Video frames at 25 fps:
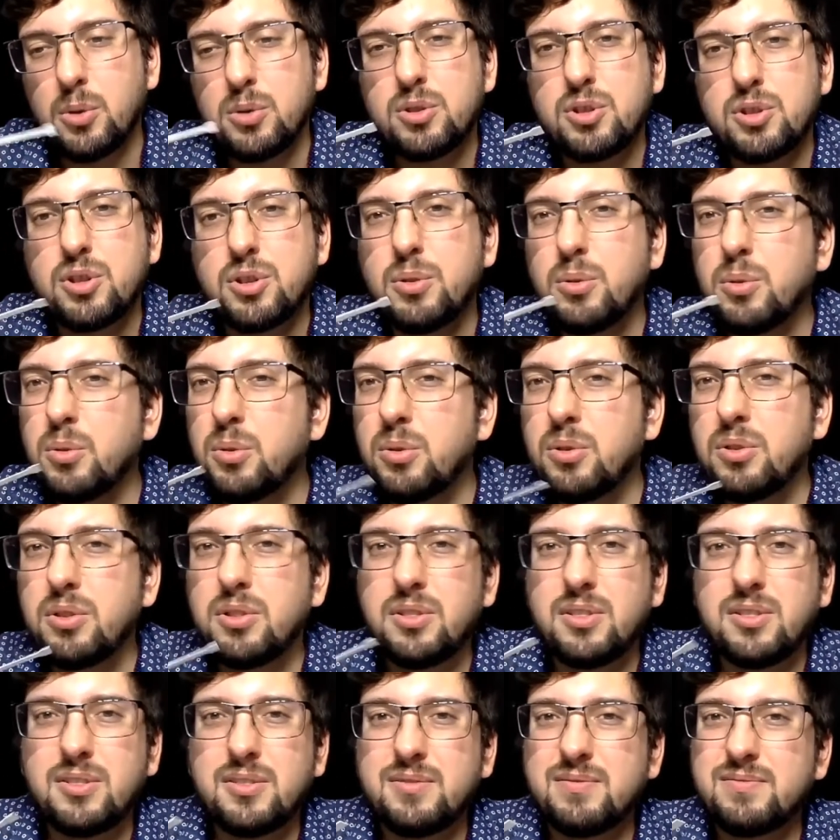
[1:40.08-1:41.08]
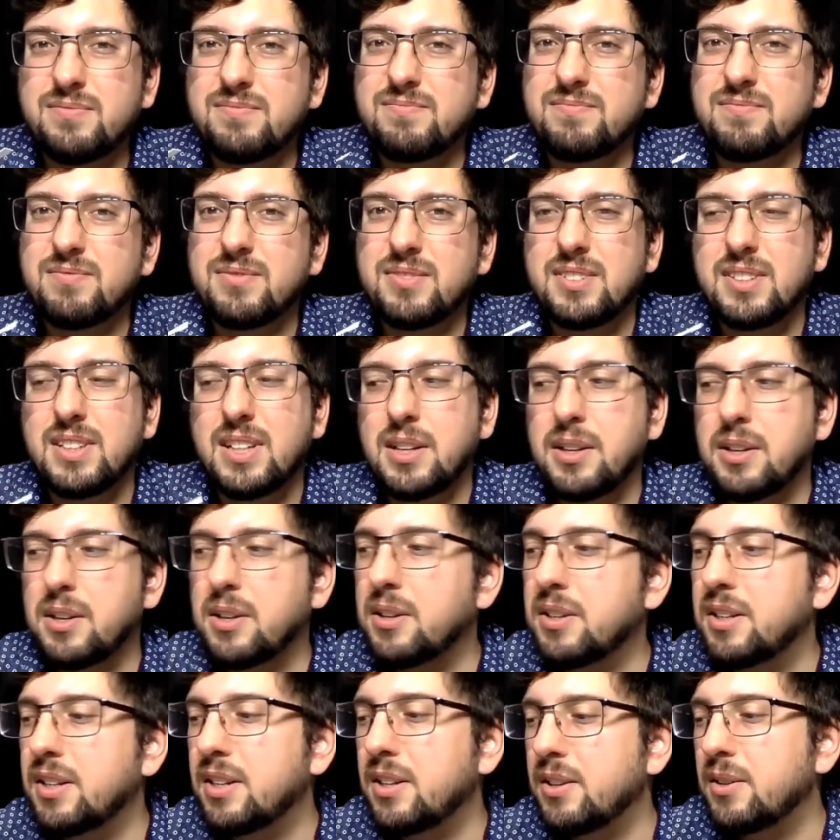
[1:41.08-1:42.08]
school,
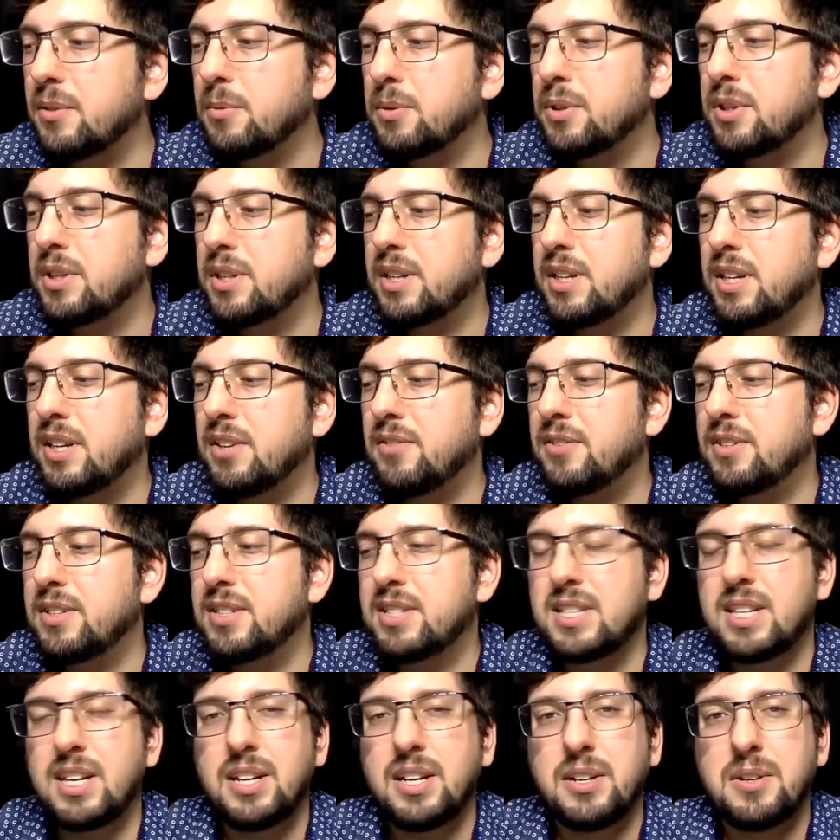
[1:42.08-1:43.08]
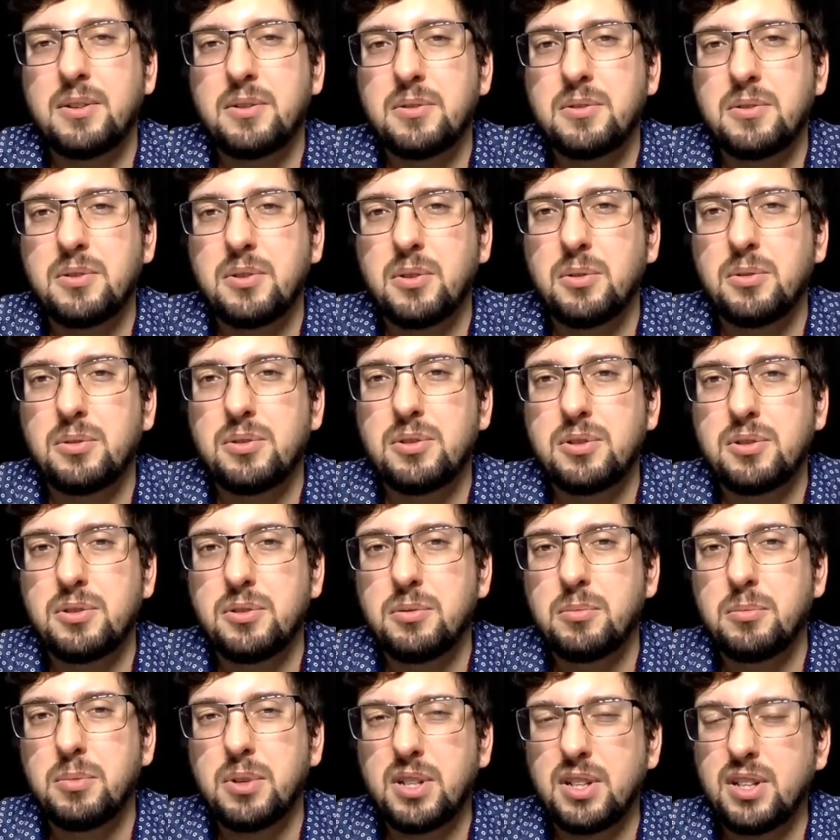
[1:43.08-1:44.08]
I wouldn't even say old
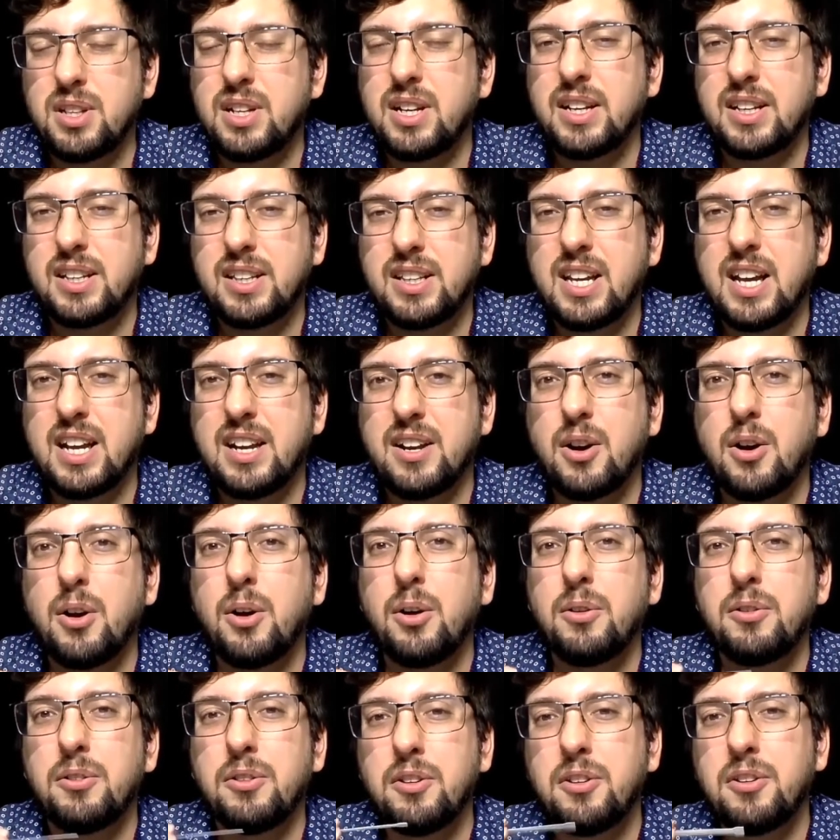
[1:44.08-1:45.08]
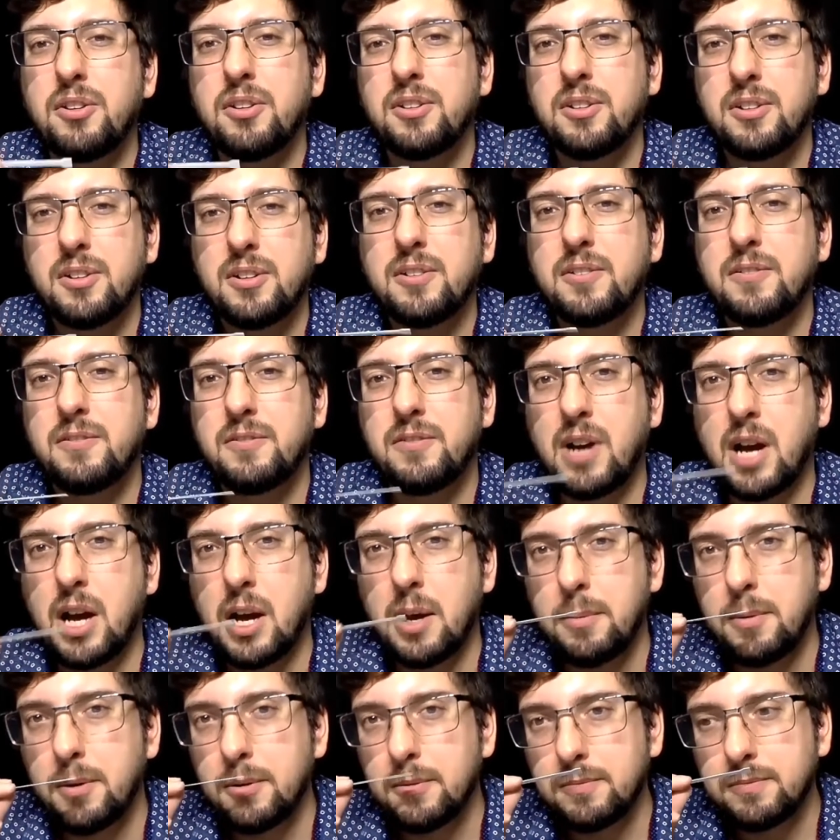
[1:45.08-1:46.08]
school, but like that old
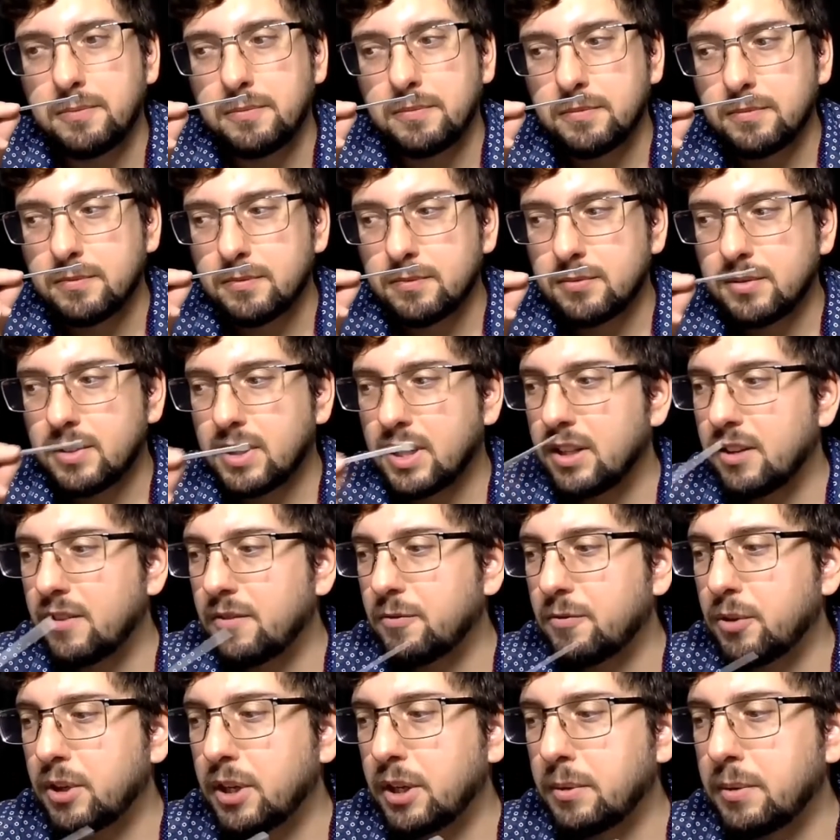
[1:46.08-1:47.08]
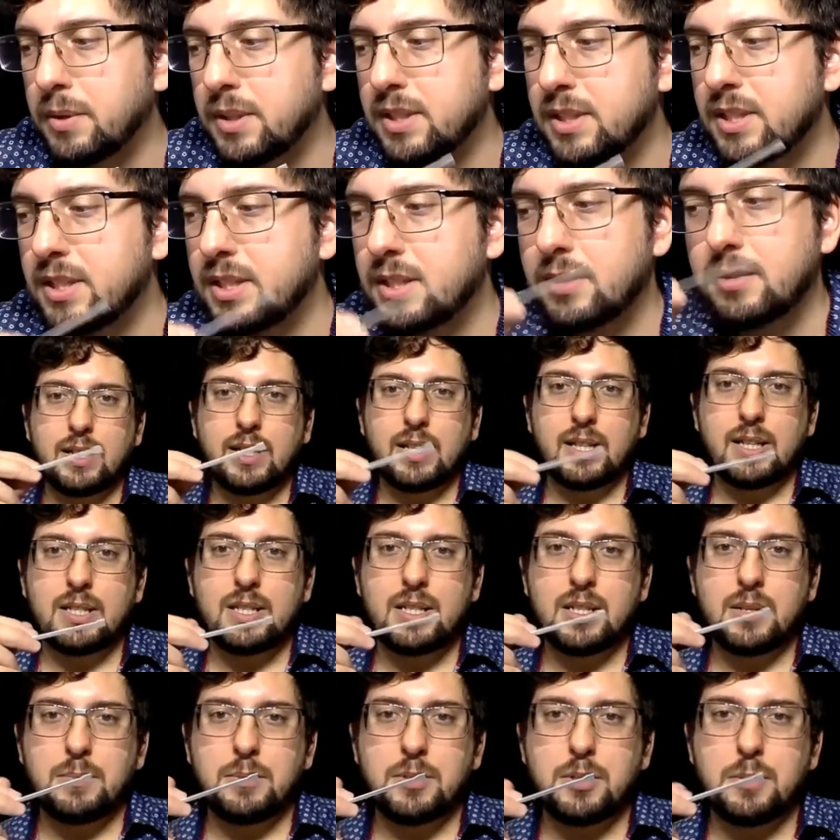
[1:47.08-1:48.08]
vibe in the fragrance. I get
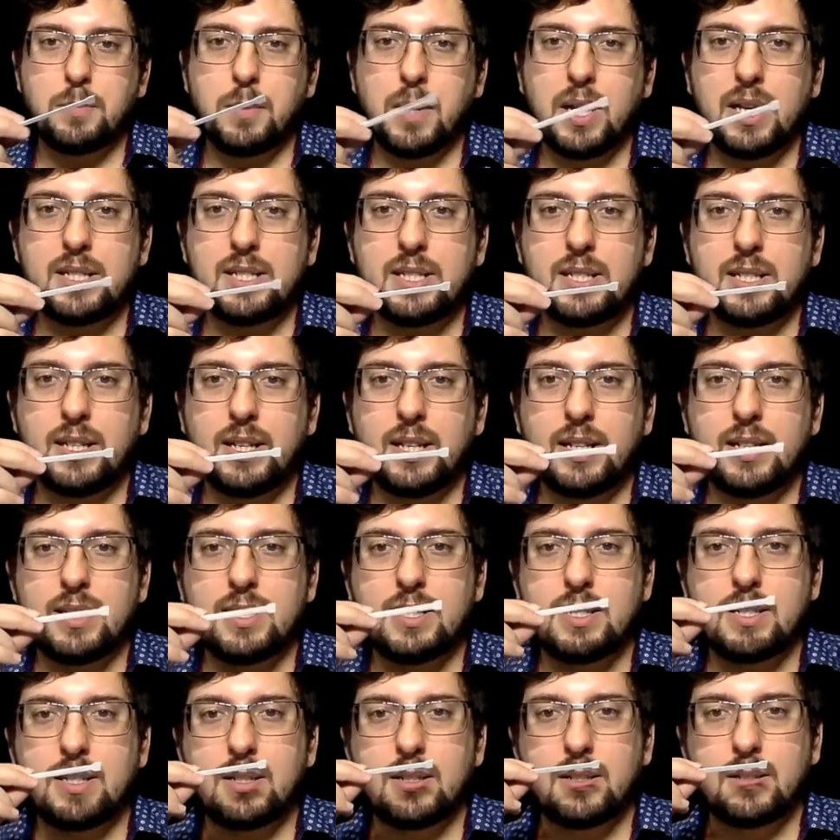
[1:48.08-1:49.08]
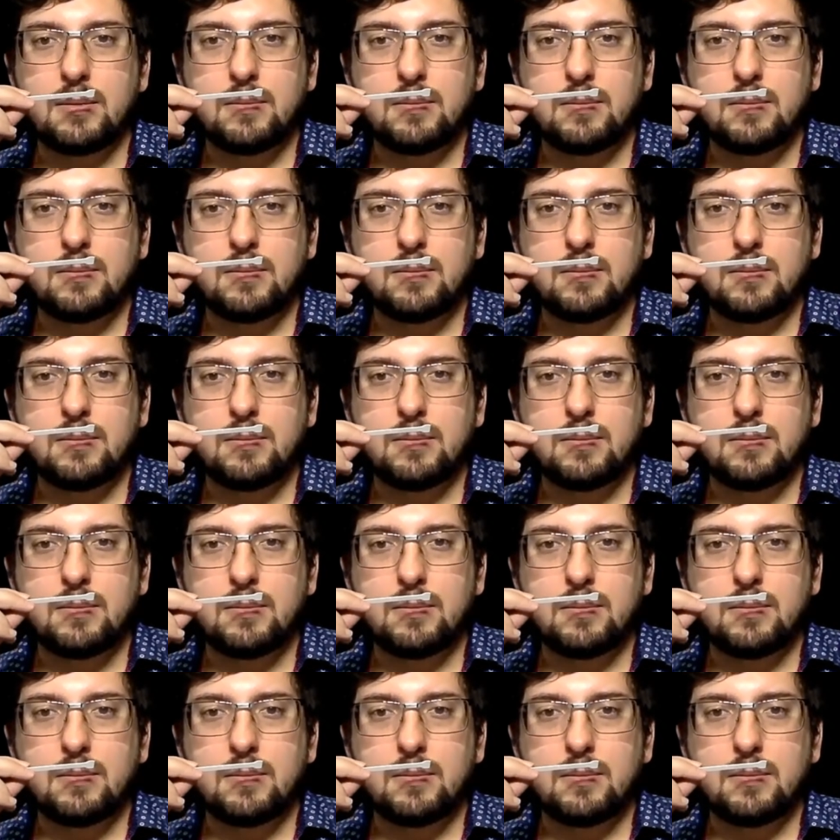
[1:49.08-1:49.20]
some spiciness.